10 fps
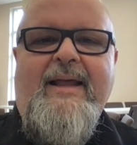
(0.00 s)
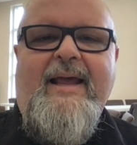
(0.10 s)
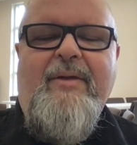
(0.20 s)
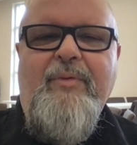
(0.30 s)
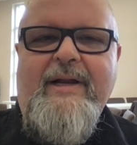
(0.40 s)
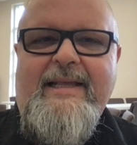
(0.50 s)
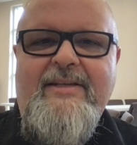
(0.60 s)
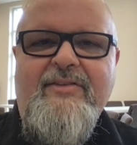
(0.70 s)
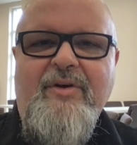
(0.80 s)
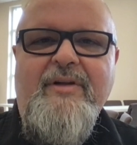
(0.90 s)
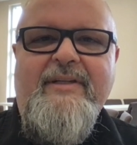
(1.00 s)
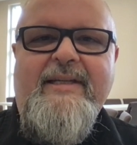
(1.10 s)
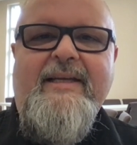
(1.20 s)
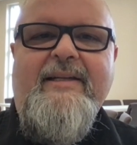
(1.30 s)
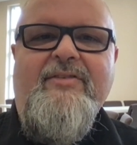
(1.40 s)
And what Esau
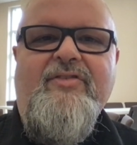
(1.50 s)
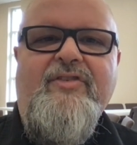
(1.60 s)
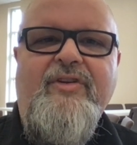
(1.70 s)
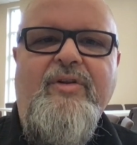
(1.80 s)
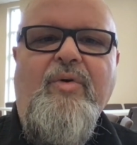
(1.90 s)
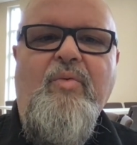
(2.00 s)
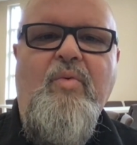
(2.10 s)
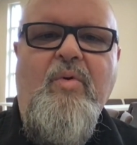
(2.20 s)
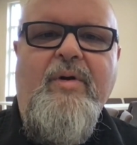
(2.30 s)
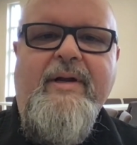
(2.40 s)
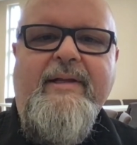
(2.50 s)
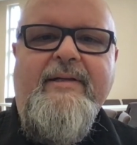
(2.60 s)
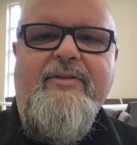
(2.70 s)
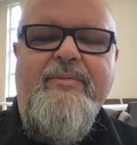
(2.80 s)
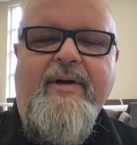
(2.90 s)
did is still a
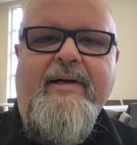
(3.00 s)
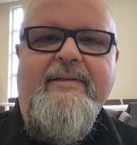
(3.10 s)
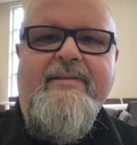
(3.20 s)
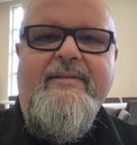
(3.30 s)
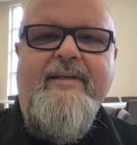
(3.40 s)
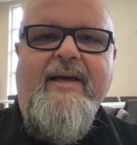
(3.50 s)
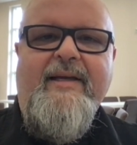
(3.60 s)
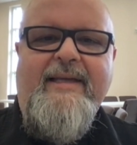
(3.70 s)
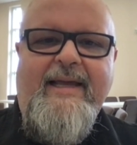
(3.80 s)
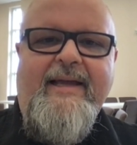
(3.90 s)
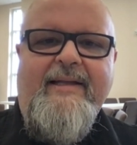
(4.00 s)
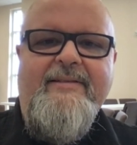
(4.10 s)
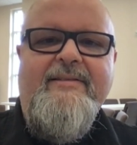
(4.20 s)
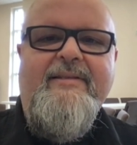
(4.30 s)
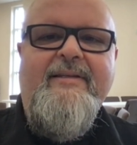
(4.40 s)
warning to us
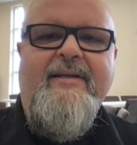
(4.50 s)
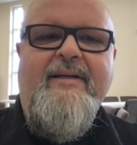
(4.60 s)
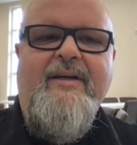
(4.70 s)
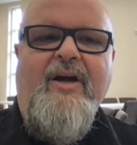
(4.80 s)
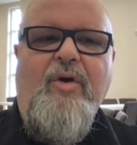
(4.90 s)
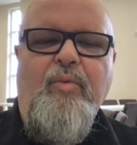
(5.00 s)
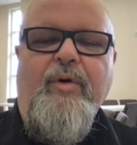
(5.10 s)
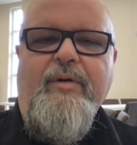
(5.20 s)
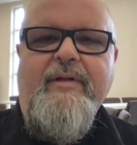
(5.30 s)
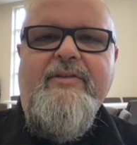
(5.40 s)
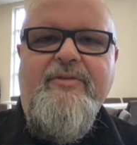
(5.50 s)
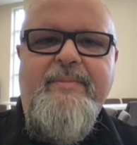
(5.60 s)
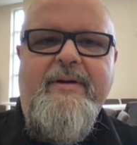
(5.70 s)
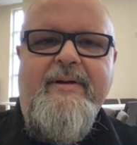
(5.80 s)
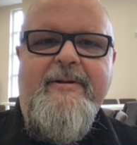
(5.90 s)
against a worldly
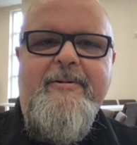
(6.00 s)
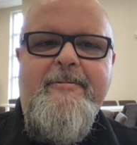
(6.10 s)
spirit.